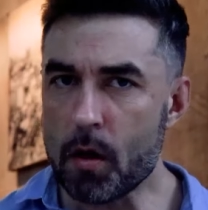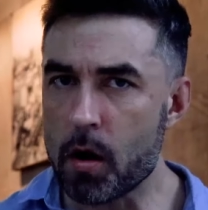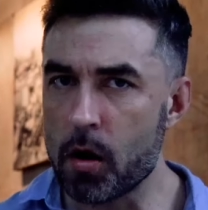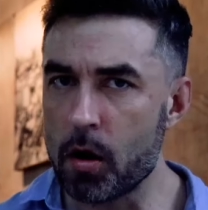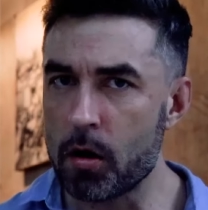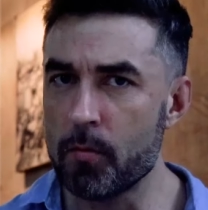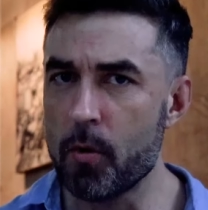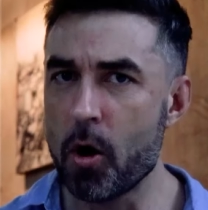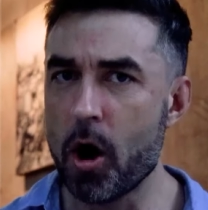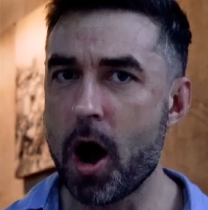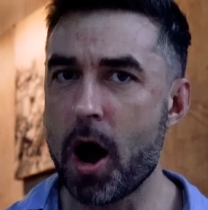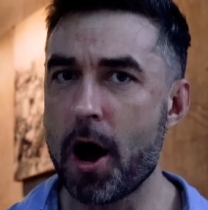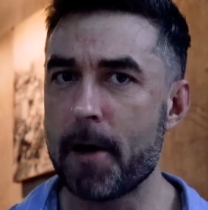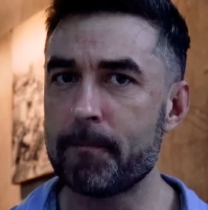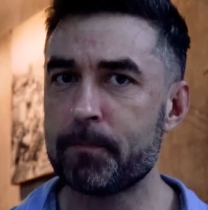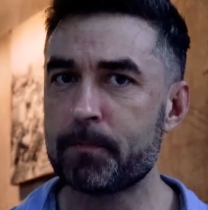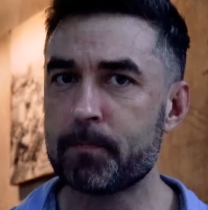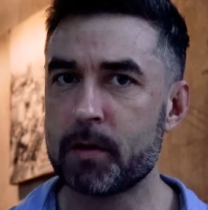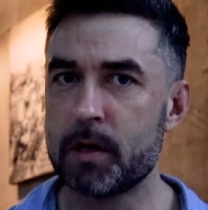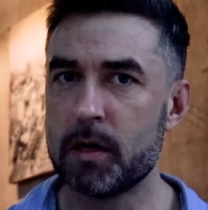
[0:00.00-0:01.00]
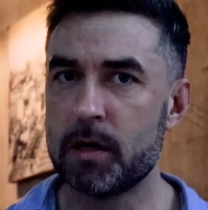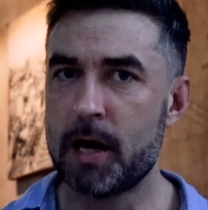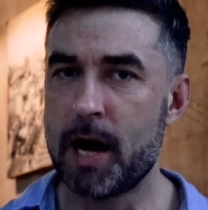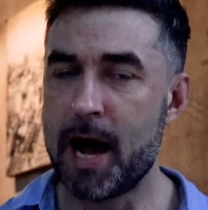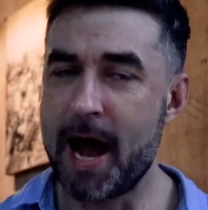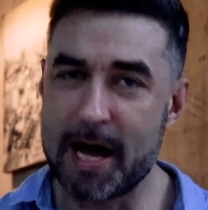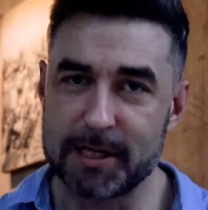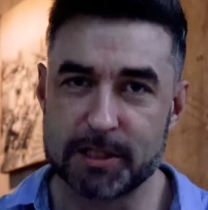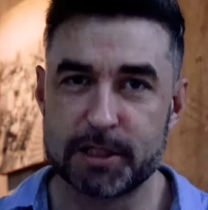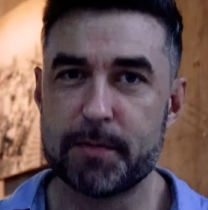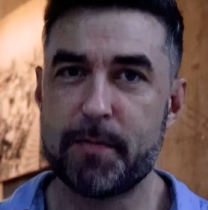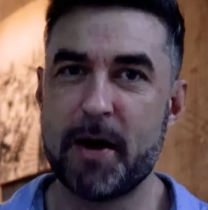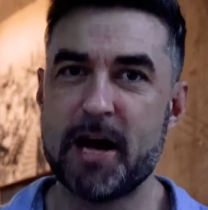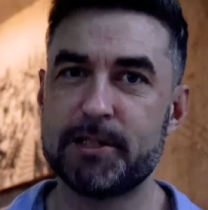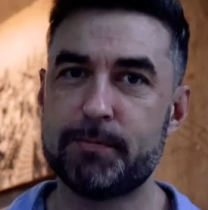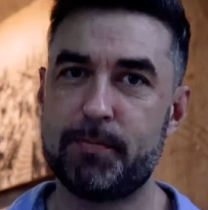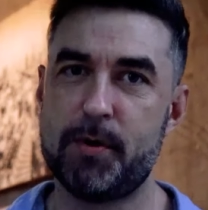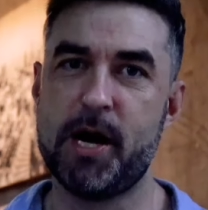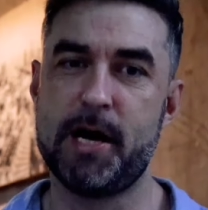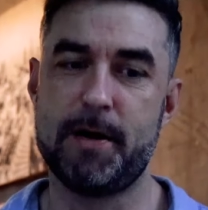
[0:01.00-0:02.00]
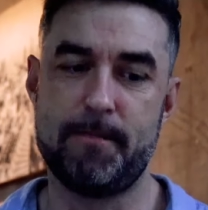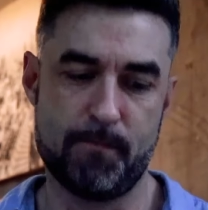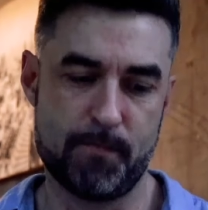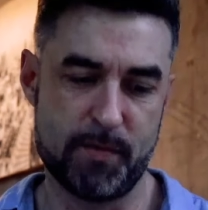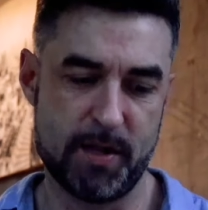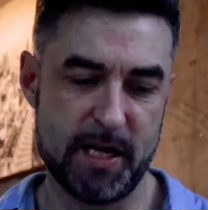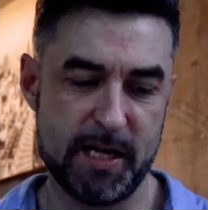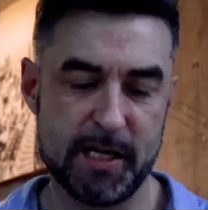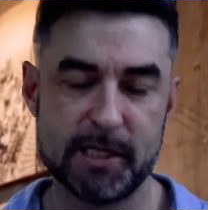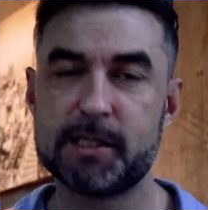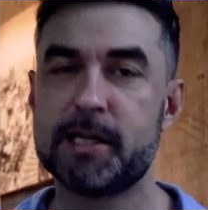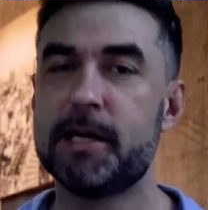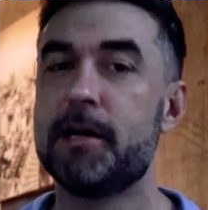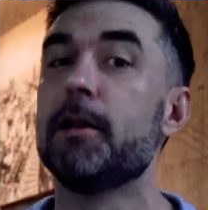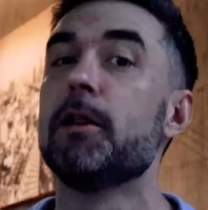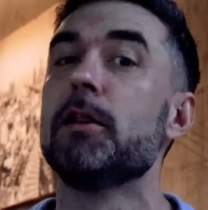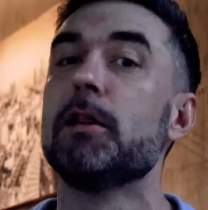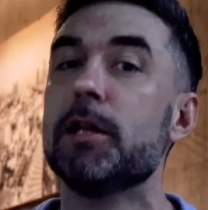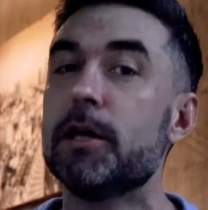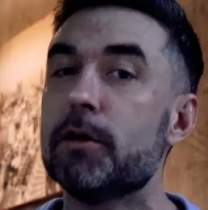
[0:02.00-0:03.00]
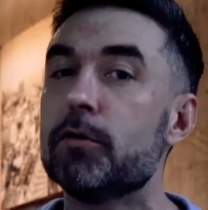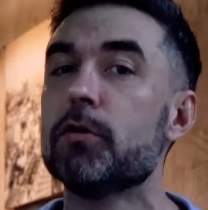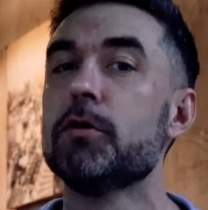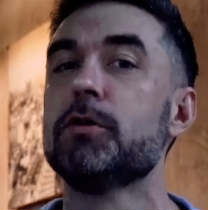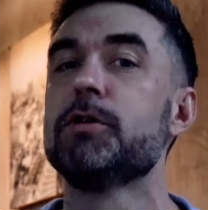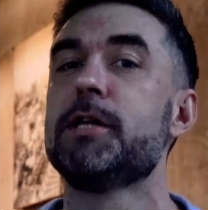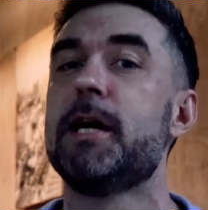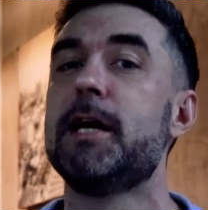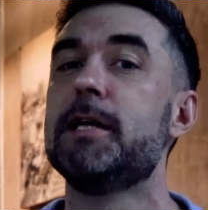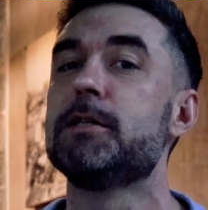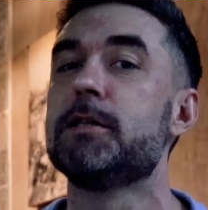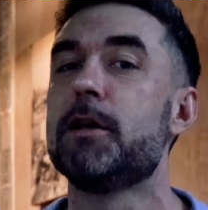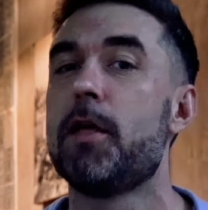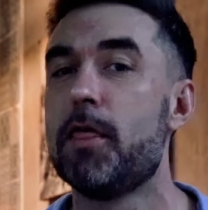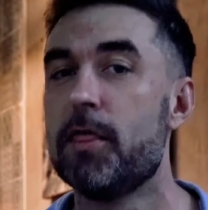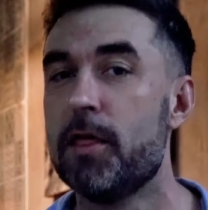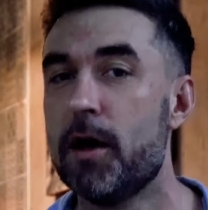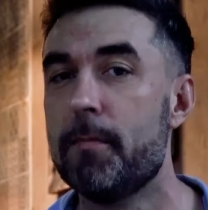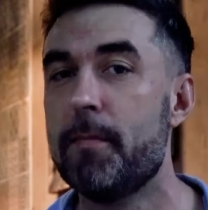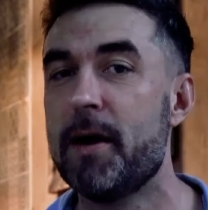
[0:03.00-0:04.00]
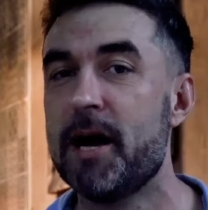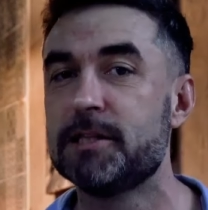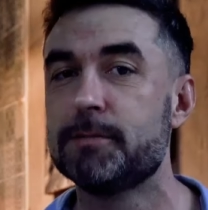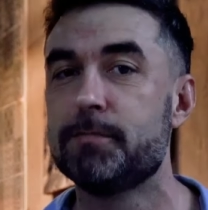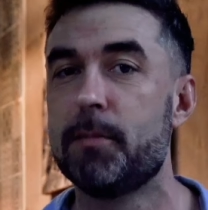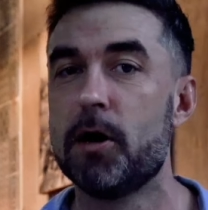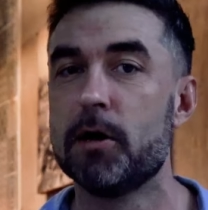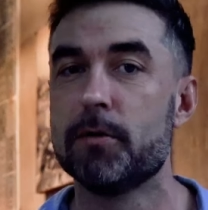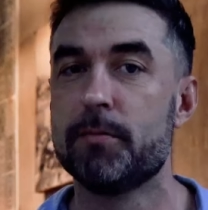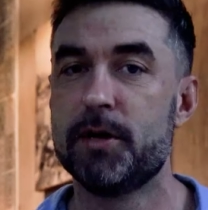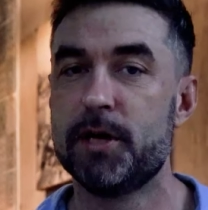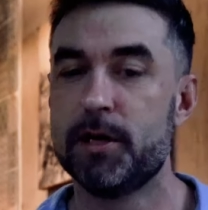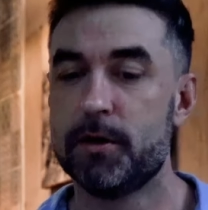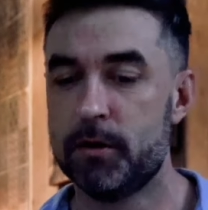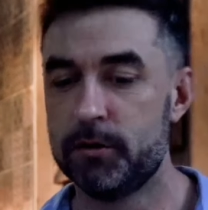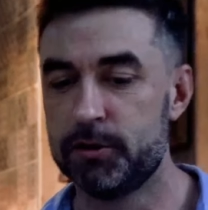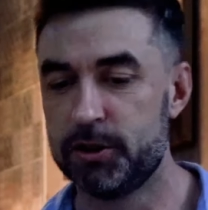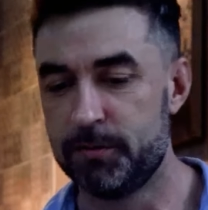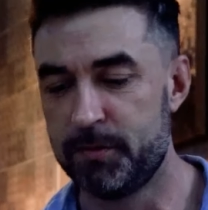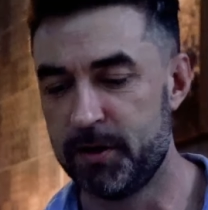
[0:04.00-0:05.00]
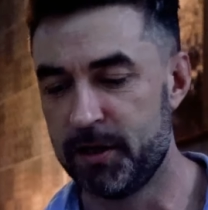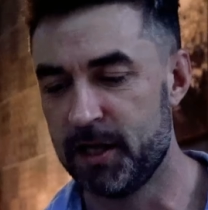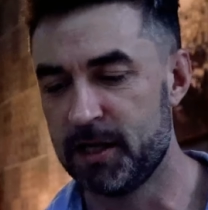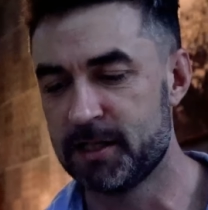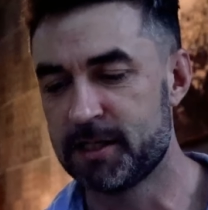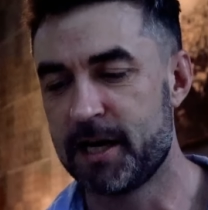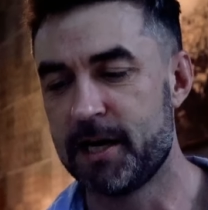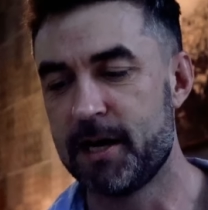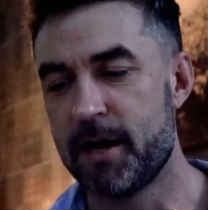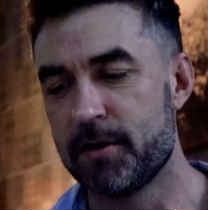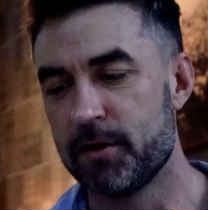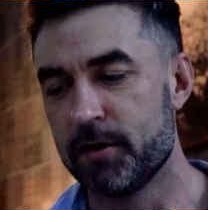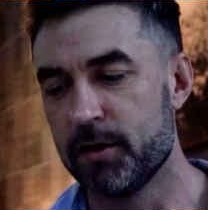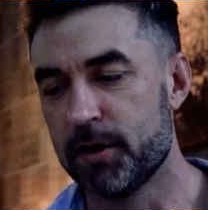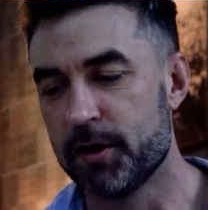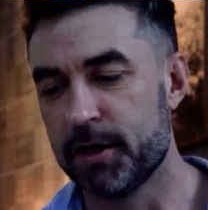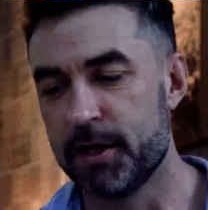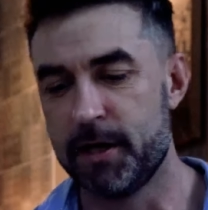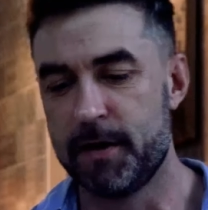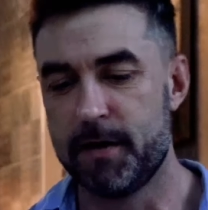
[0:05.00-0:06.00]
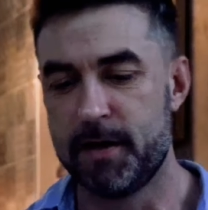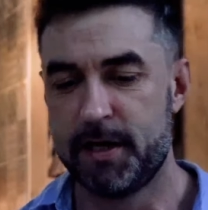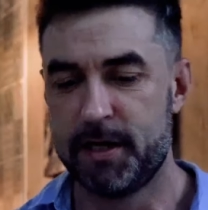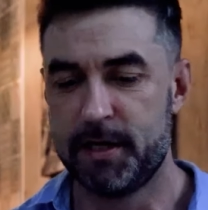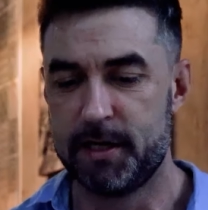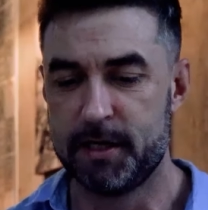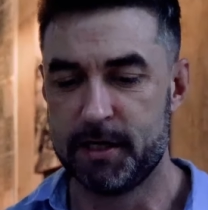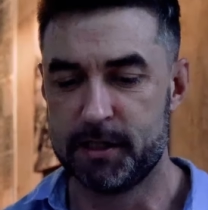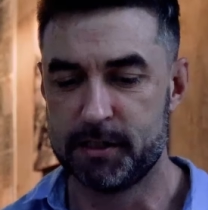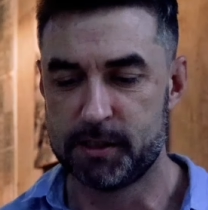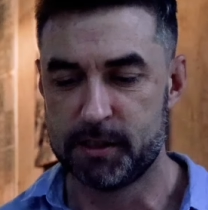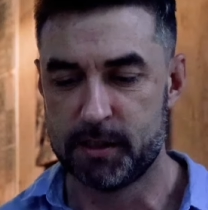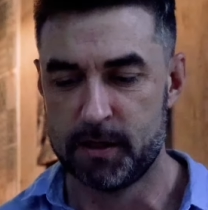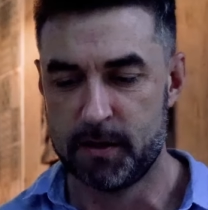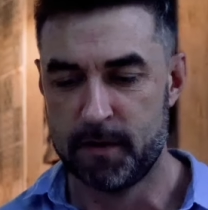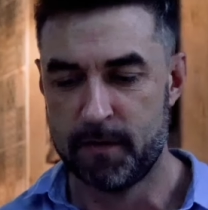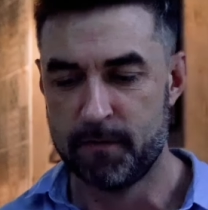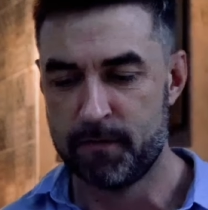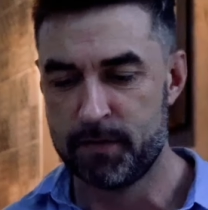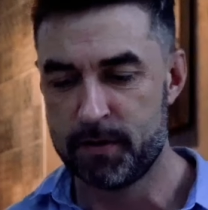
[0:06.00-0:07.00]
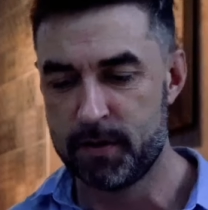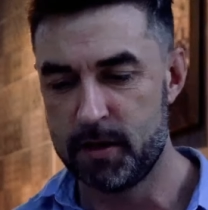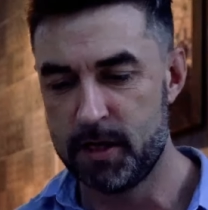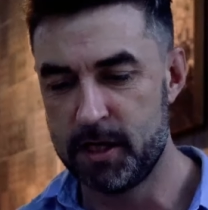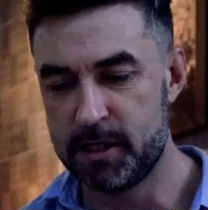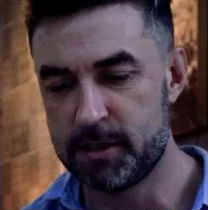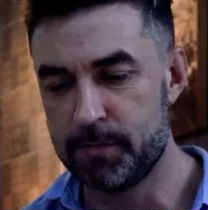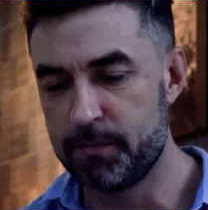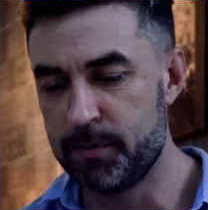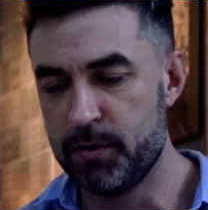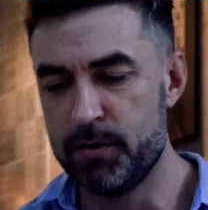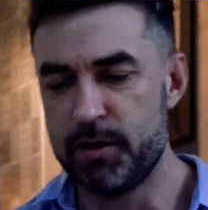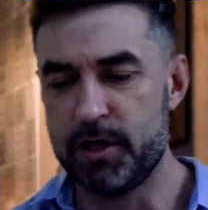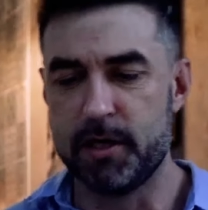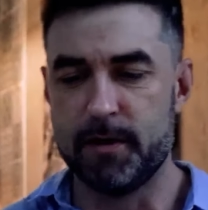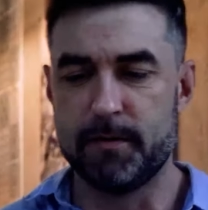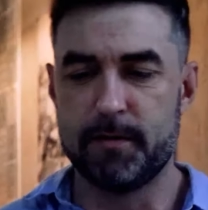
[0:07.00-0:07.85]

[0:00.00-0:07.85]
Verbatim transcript: Hong Hoa has the best bread. It is in a literal sense the best banh mi in Ho Chi Minh. Let's get another look at it. It is it's a beauty.